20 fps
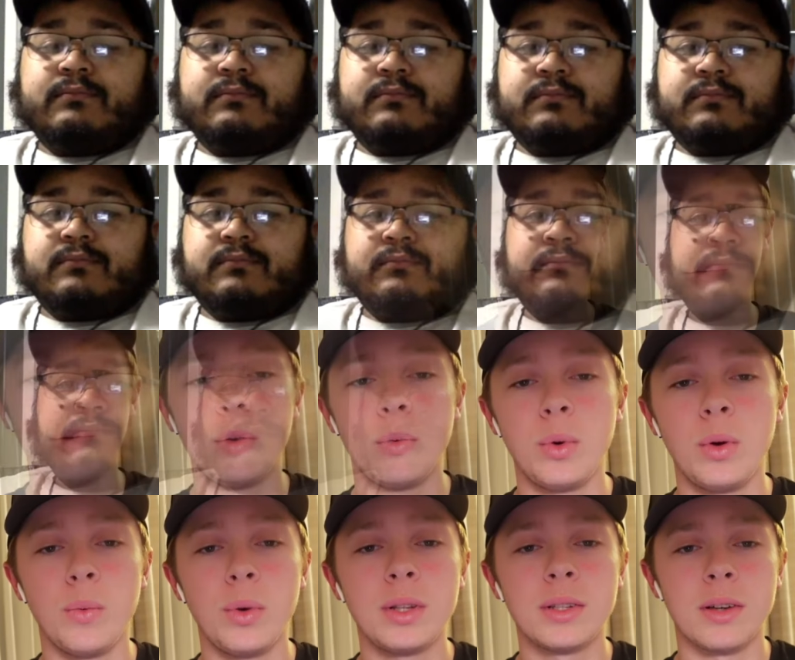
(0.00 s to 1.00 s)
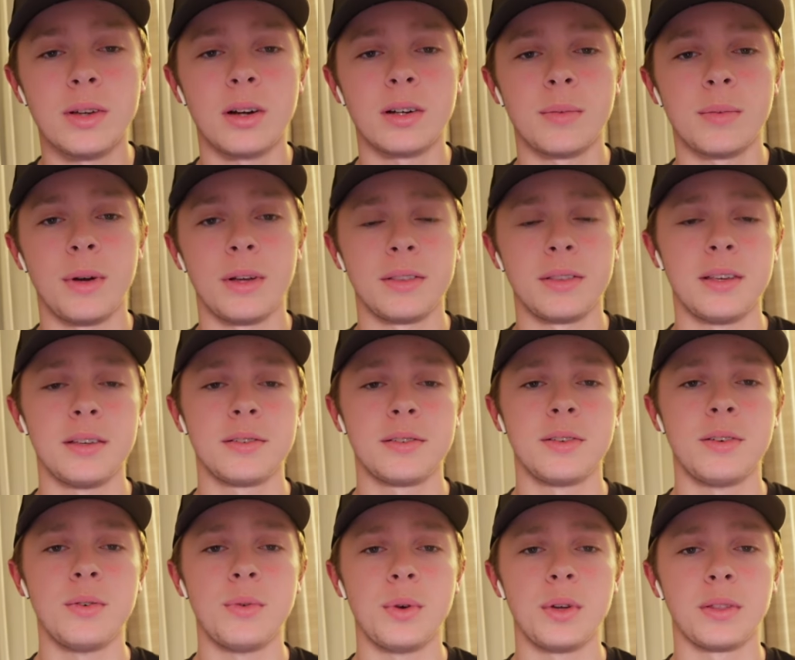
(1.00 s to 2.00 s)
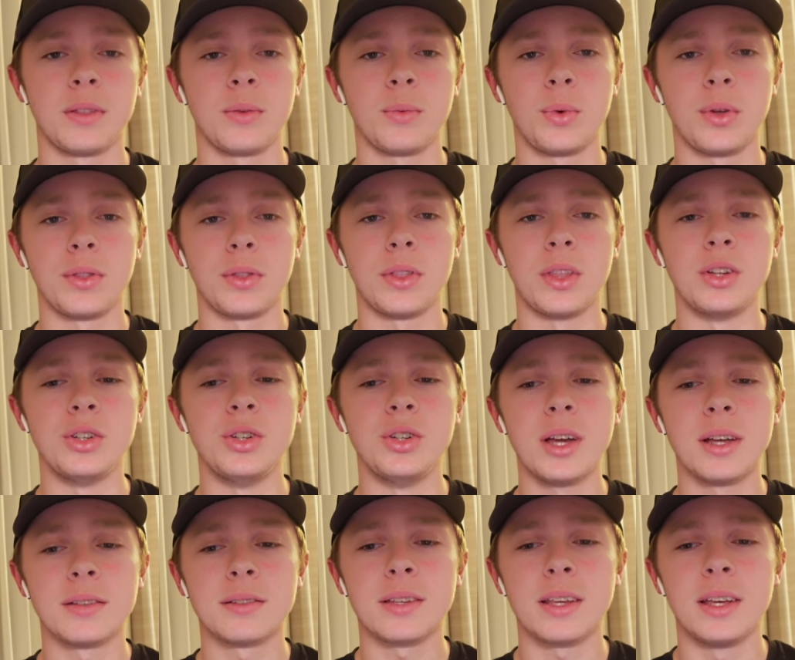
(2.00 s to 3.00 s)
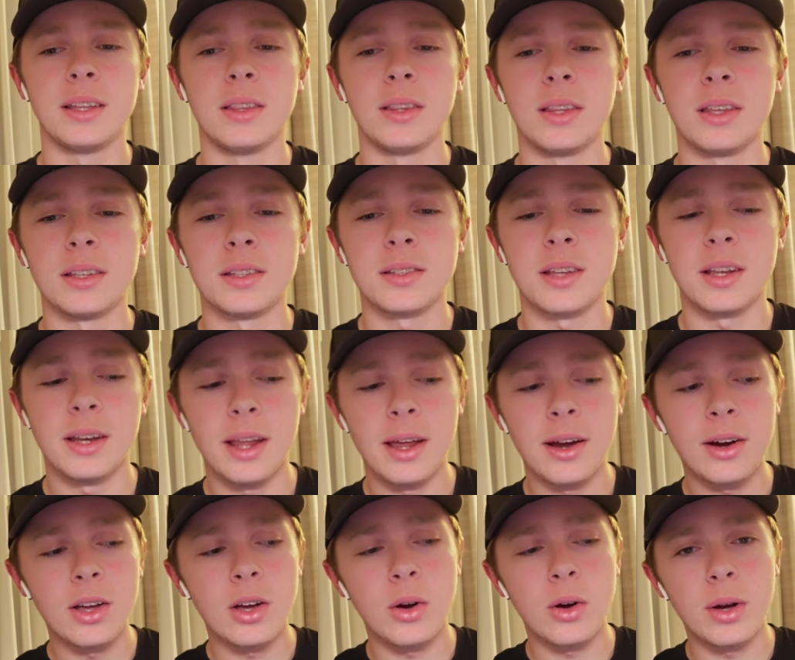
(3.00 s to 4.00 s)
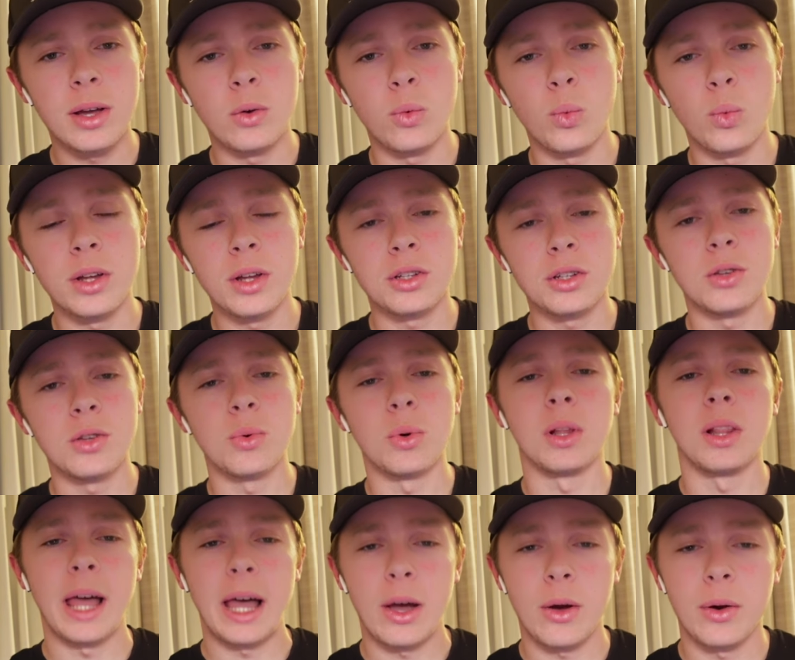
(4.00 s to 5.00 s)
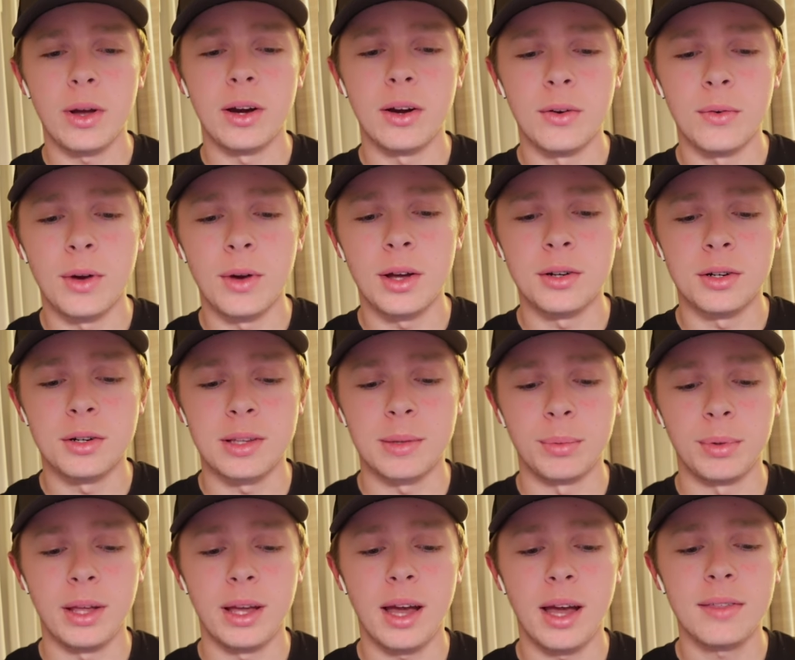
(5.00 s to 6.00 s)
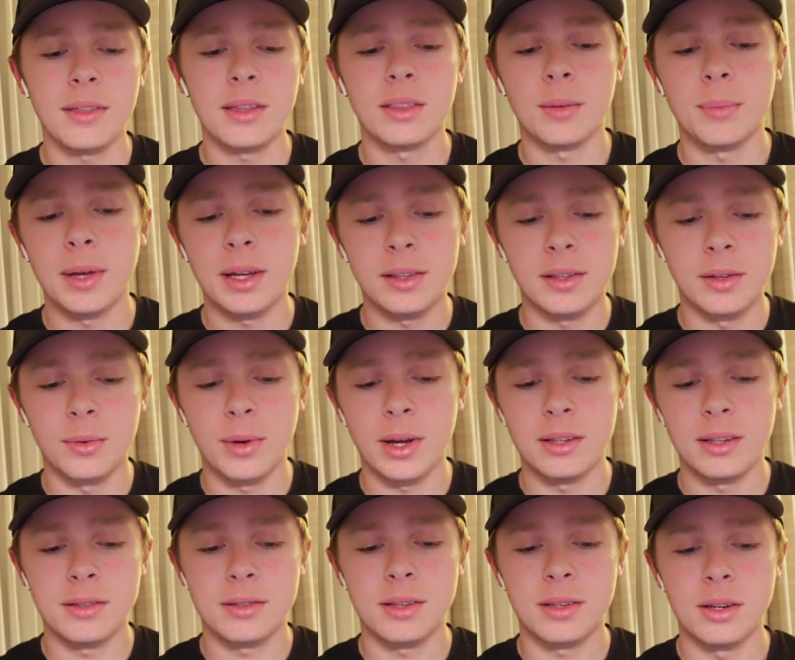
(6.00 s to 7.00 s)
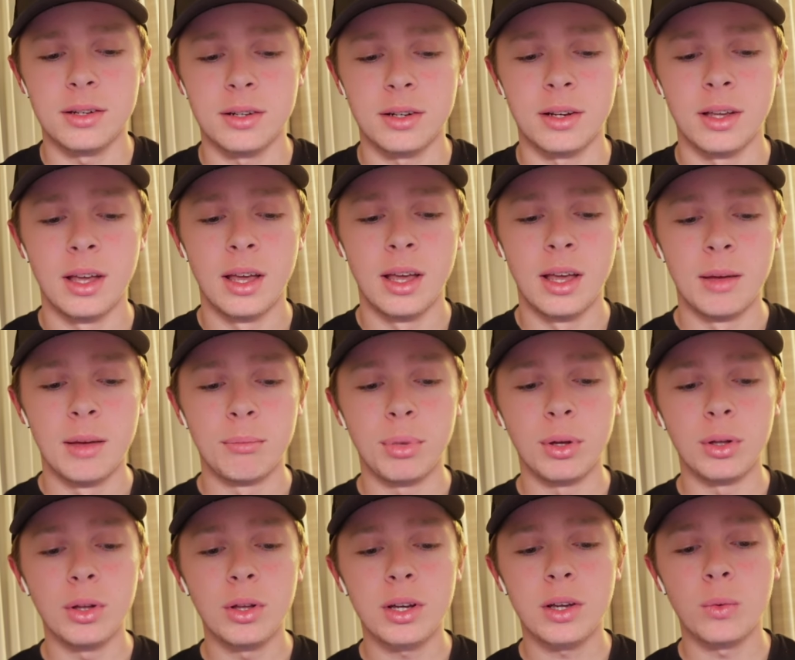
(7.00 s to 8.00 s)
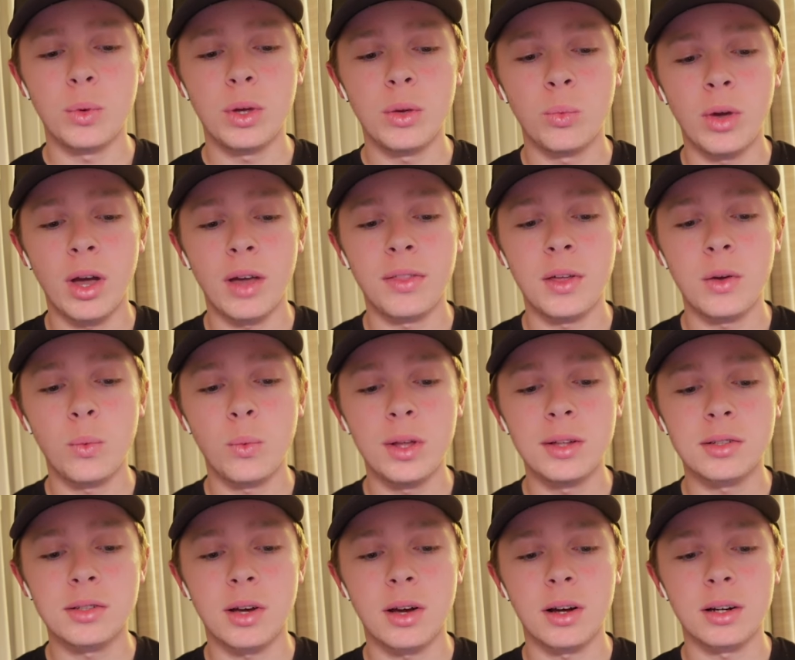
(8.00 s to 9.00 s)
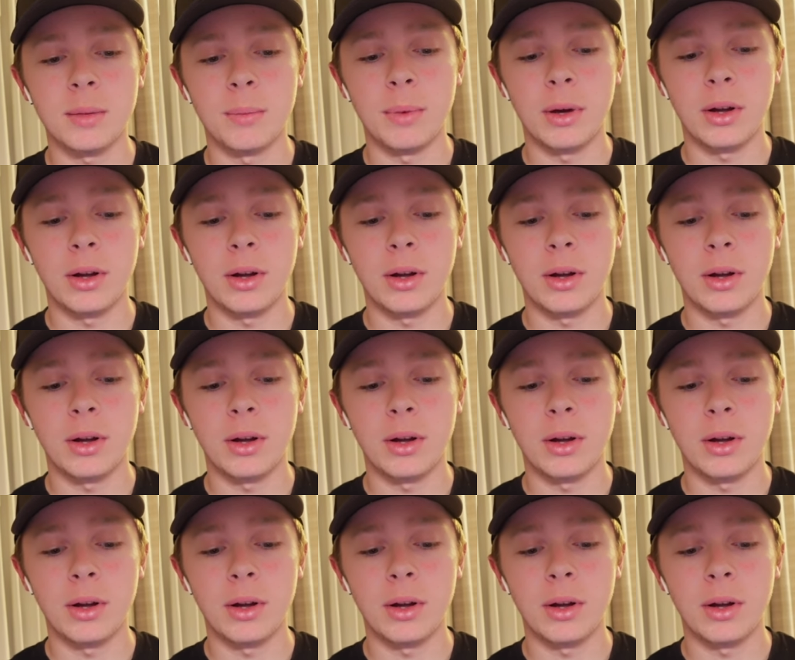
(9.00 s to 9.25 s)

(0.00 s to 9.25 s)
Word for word: Yeah, I mean, we, we talked about this too with, with the Jets and the scenario in which you allow Aaron Rodgers to play. I think they're making the right decision. But looking, we, I think we talked about